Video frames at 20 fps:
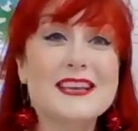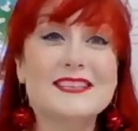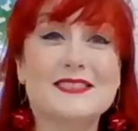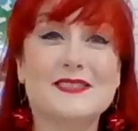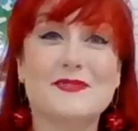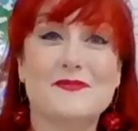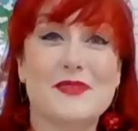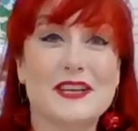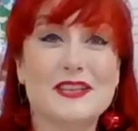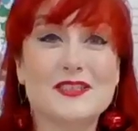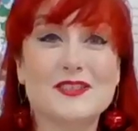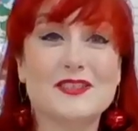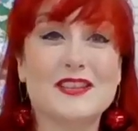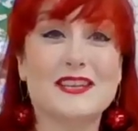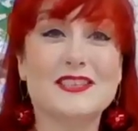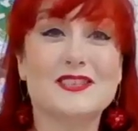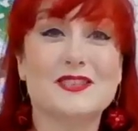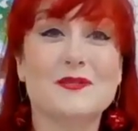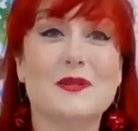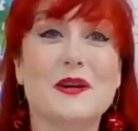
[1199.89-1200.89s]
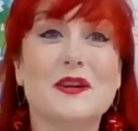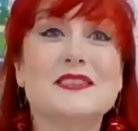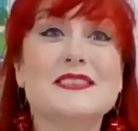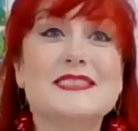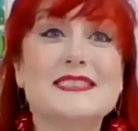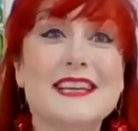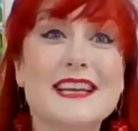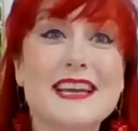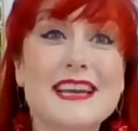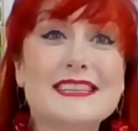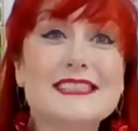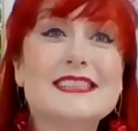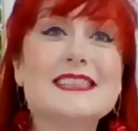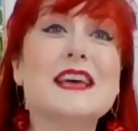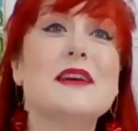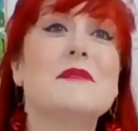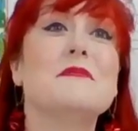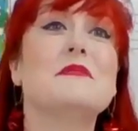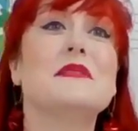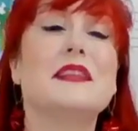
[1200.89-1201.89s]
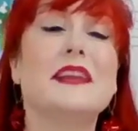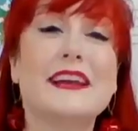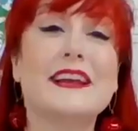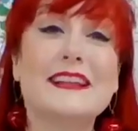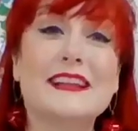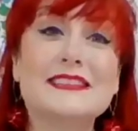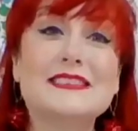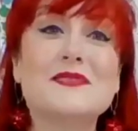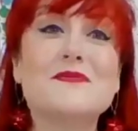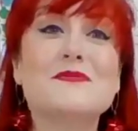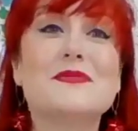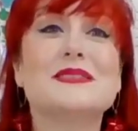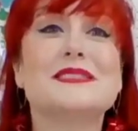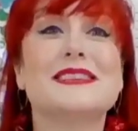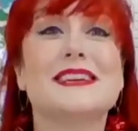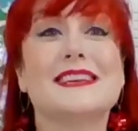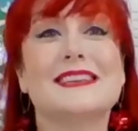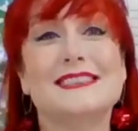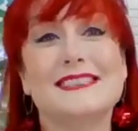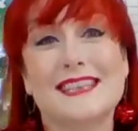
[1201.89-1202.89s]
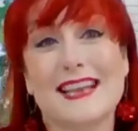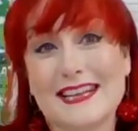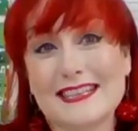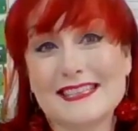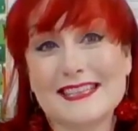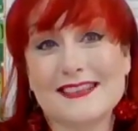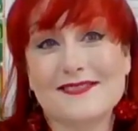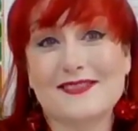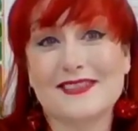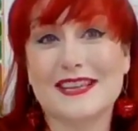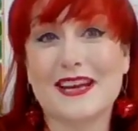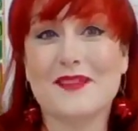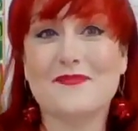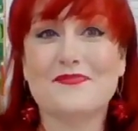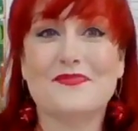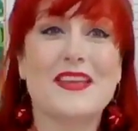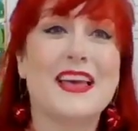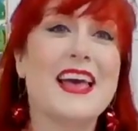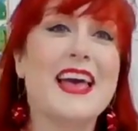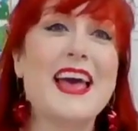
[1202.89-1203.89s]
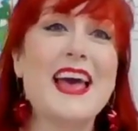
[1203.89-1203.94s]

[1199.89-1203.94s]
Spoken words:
So make sure that you are singing to them, playing lots of music, dancing with them.